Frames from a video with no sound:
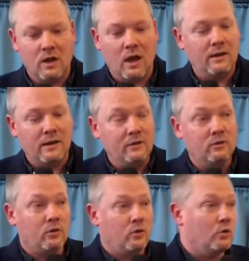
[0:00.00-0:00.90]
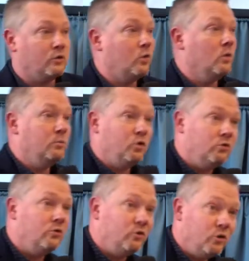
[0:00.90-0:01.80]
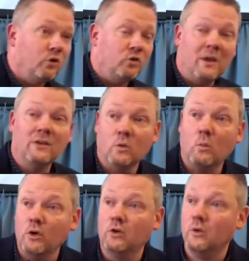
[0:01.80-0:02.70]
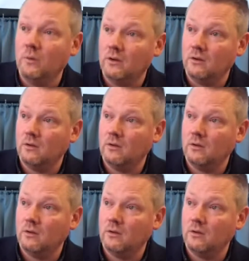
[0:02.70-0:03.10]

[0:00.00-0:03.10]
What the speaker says: And neither do those who will judge the church based on what you're doing.